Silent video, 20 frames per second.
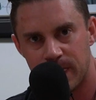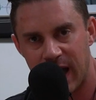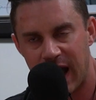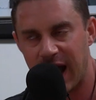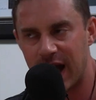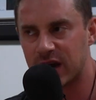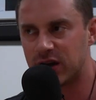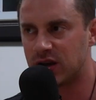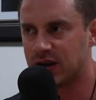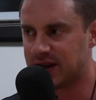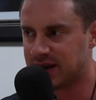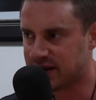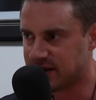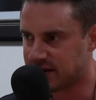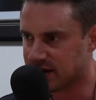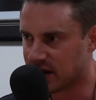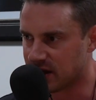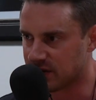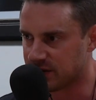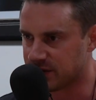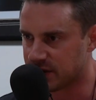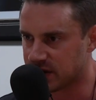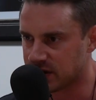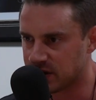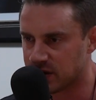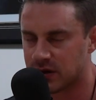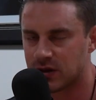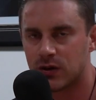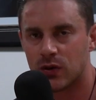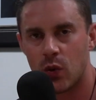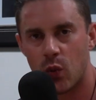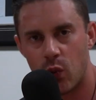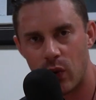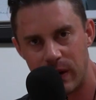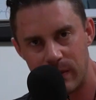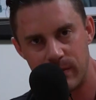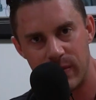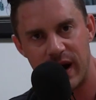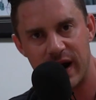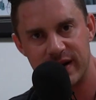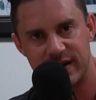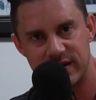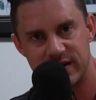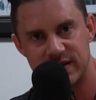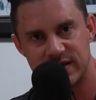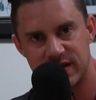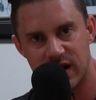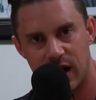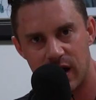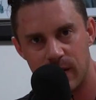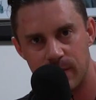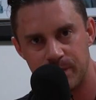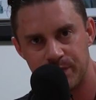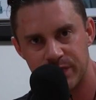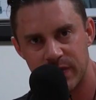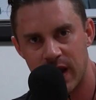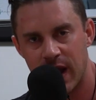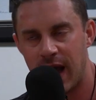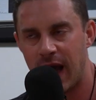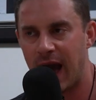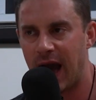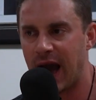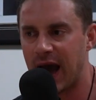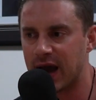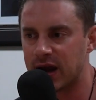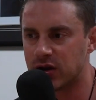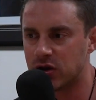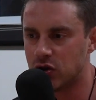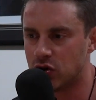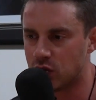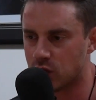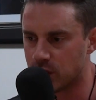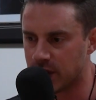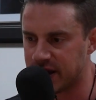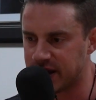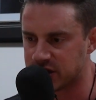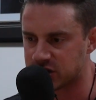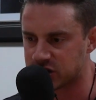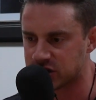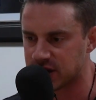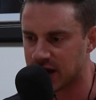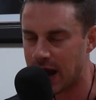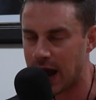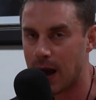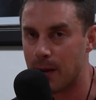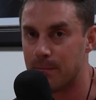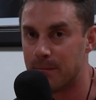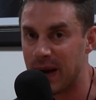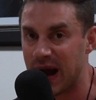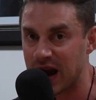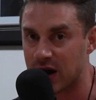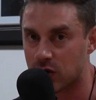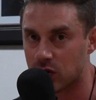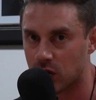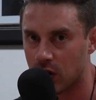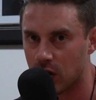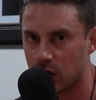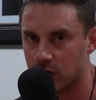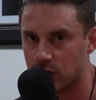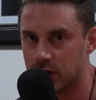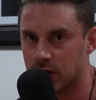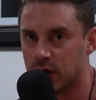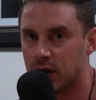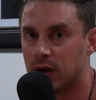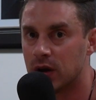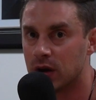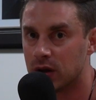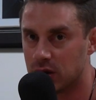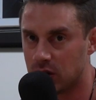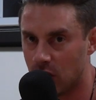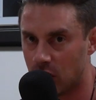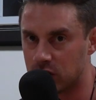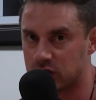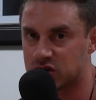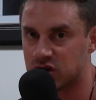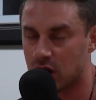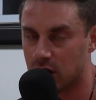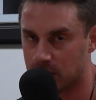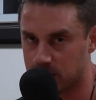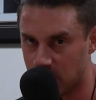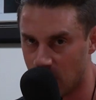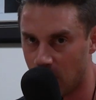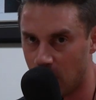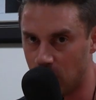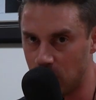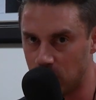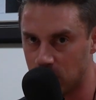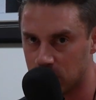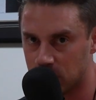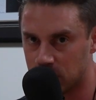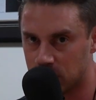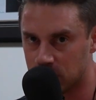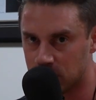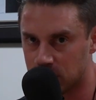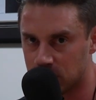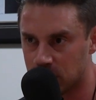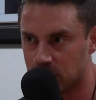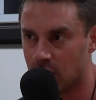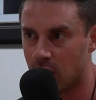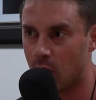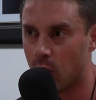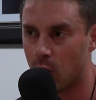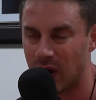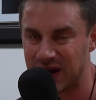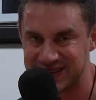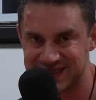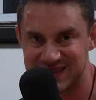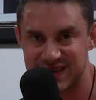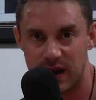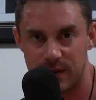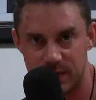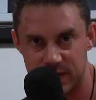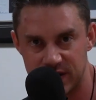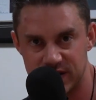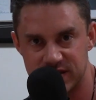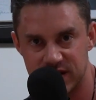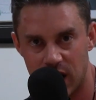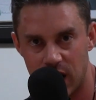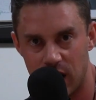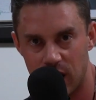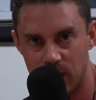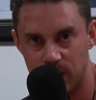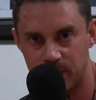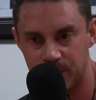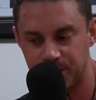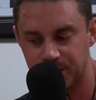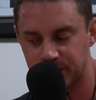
How do you eat an elephant? One bite at a time. How do you reach a macro long-term goal? One step at a time.